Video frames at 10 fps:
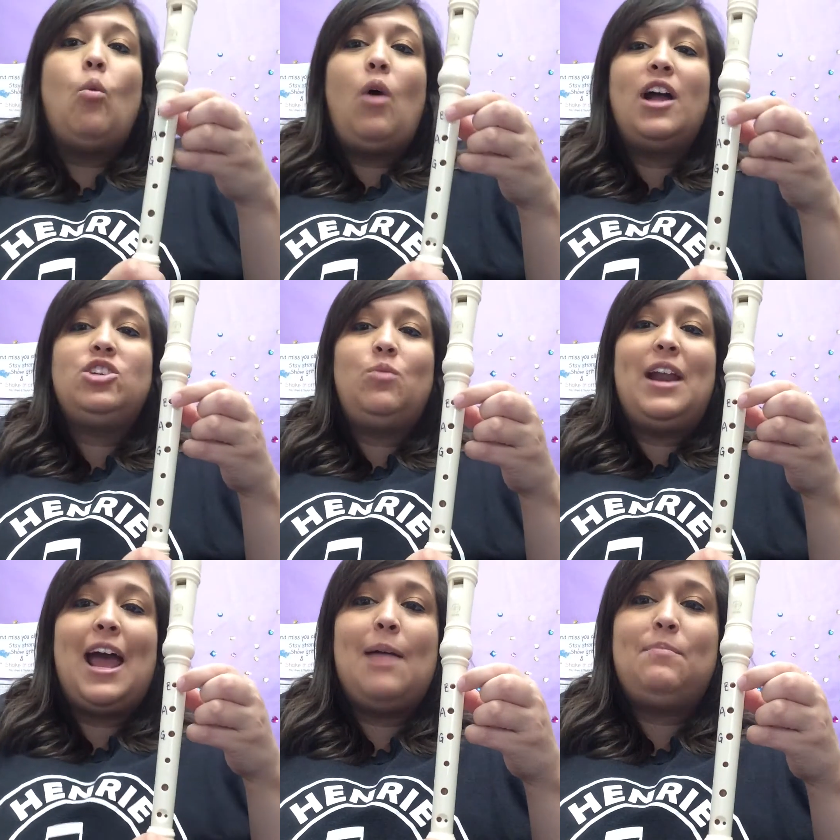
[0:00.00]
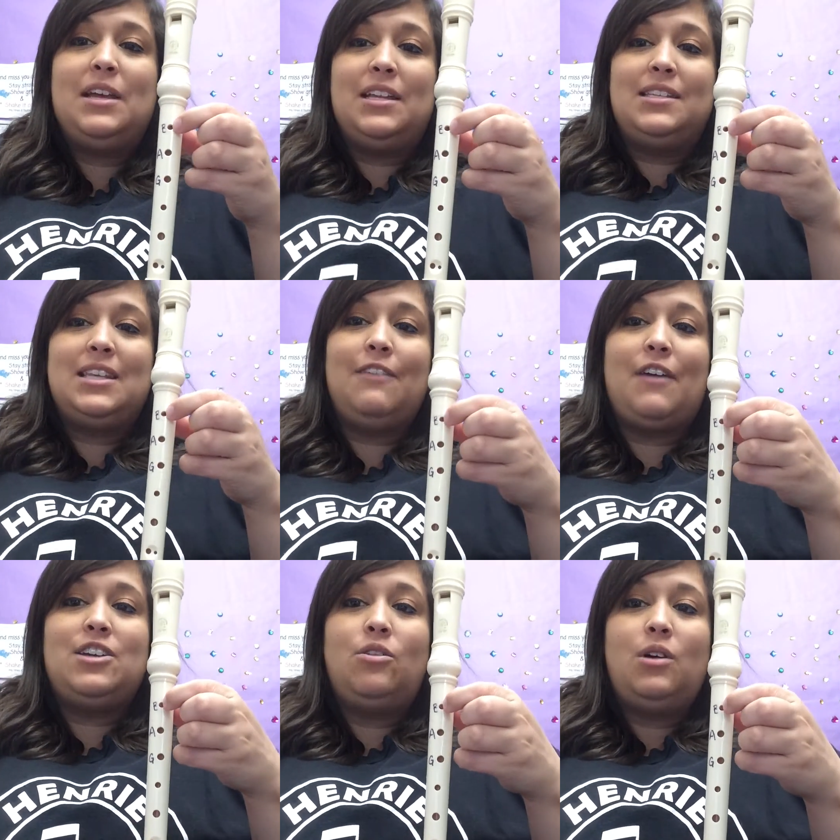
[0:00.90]
Watch what happens if
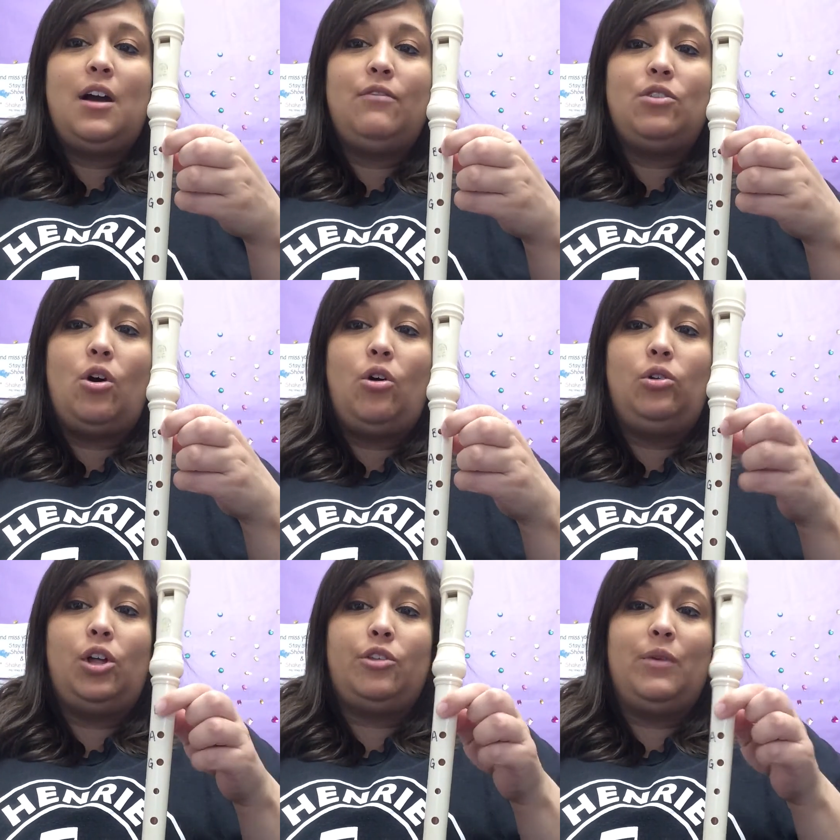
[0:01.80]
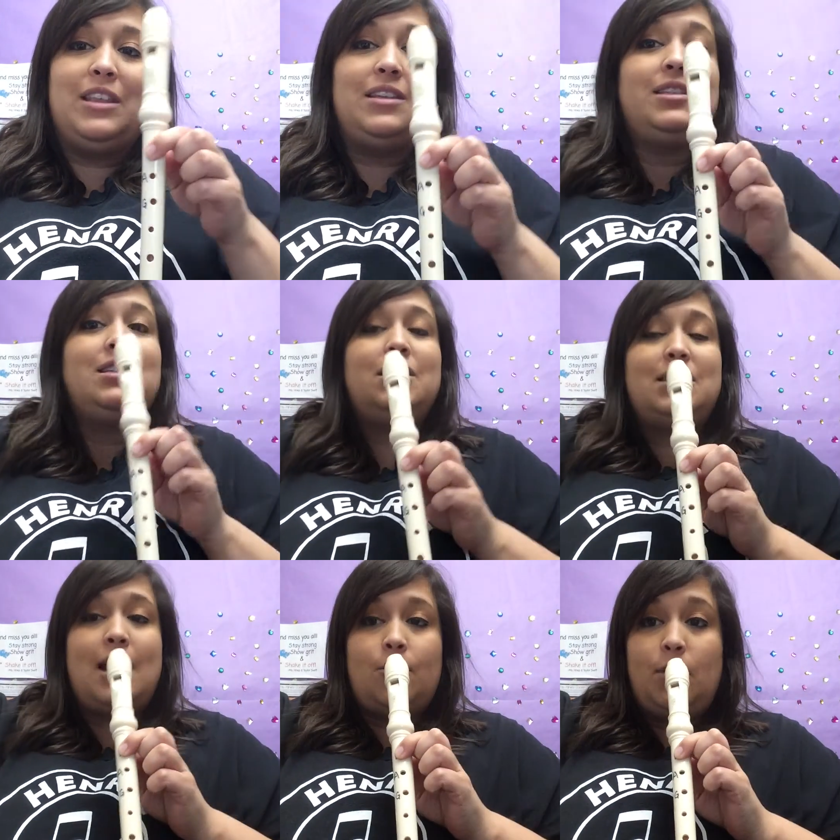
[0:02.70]
I don't cover the hole all the way. This is the
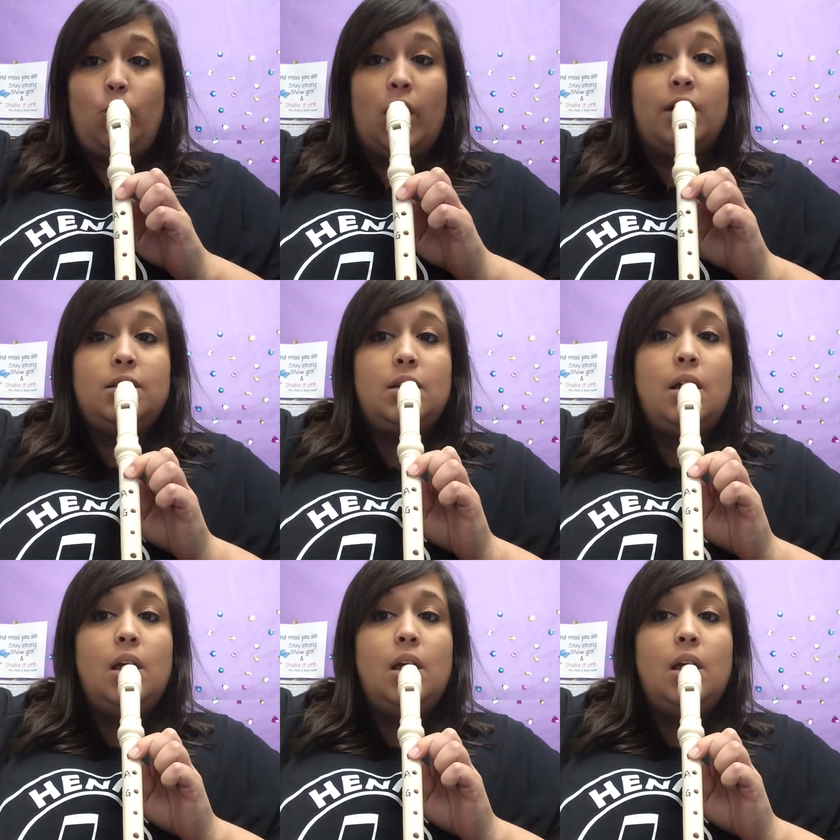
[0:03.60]
sound we want.